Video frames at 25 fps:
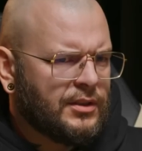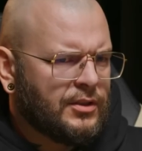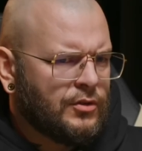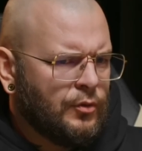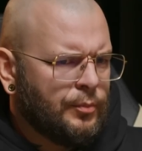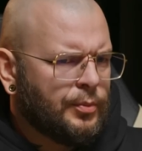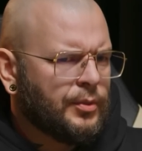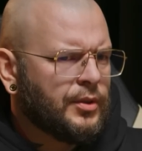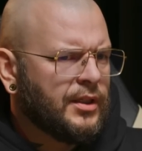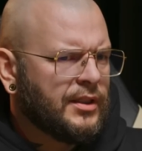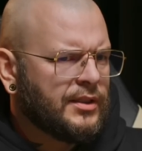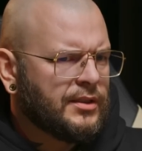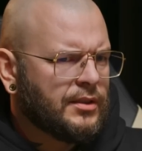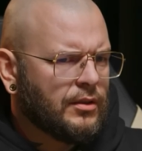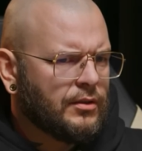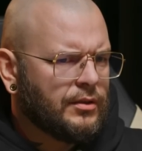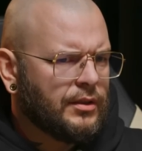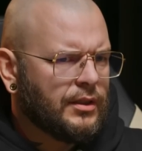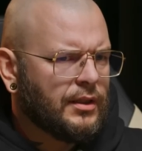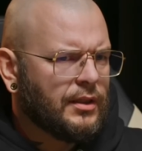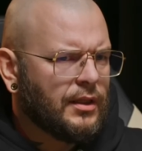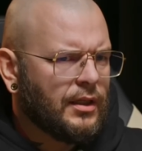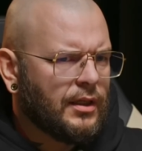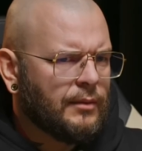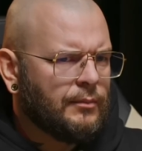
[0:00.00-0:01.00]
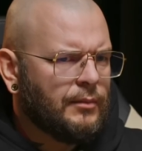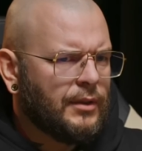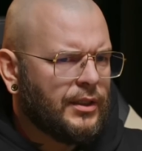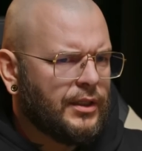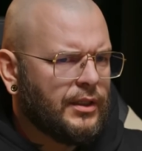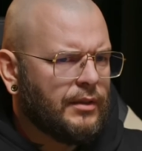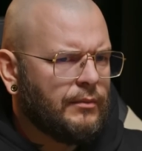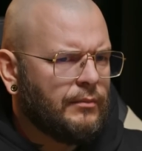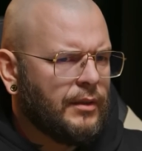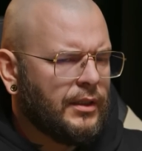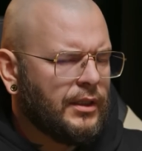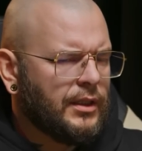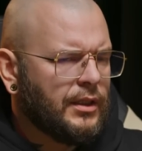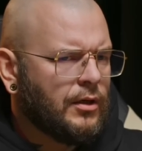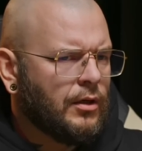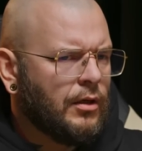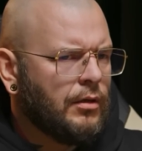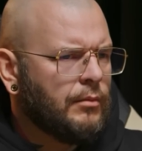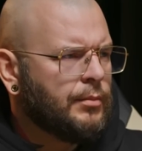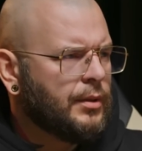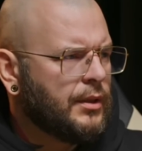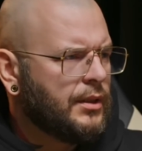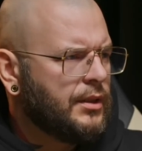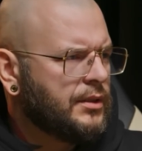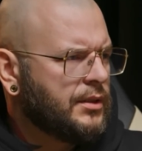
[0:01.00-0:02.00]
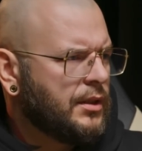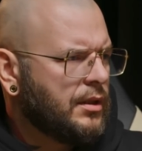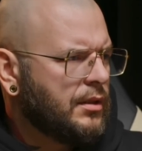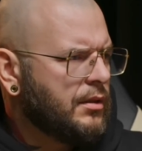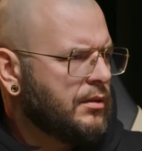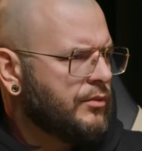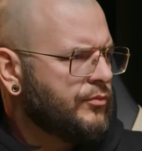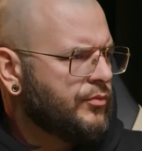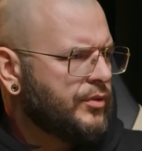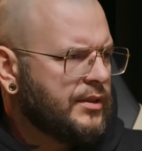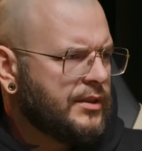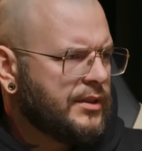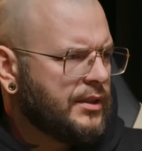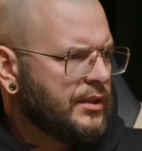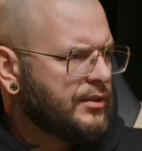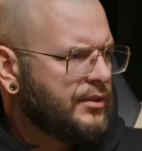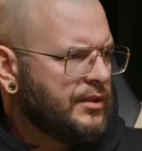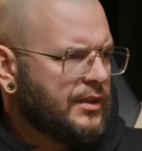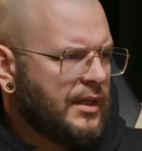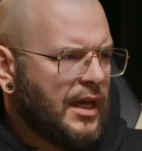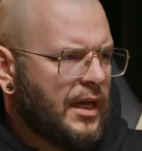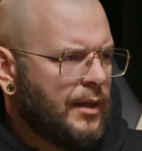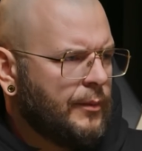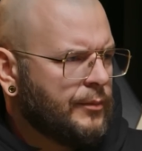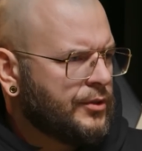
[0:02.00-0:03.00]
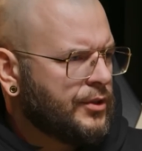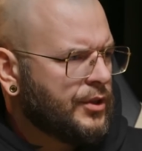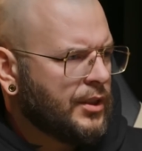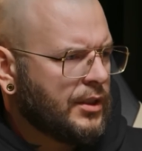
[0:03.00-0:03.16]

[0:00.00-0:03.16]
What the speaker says: it's super exotic. Like many companies are releasing the games